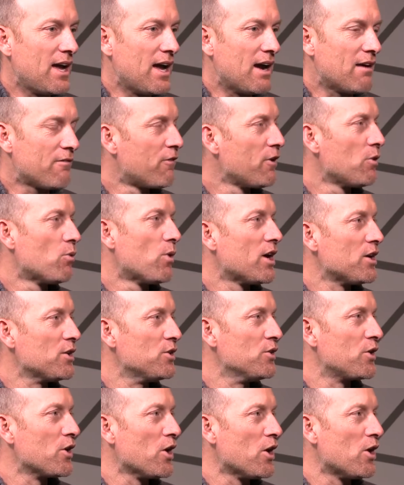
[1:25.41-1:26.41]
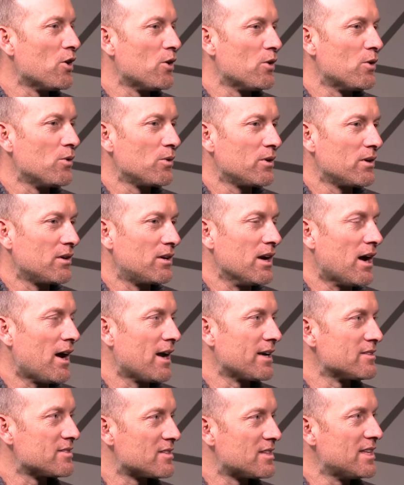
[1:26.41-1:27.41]
everywhere you go,
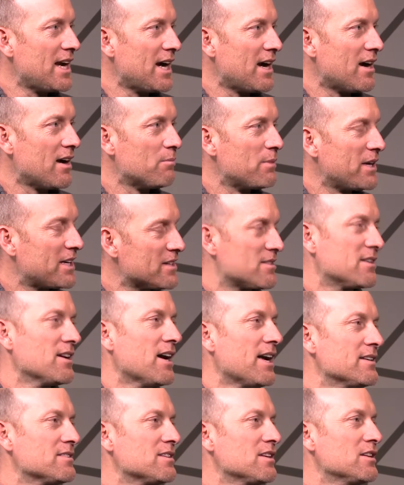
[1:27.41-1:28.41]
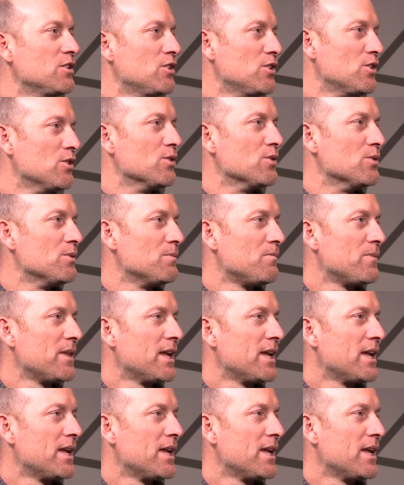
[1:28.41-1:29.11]
God is there because God is in you.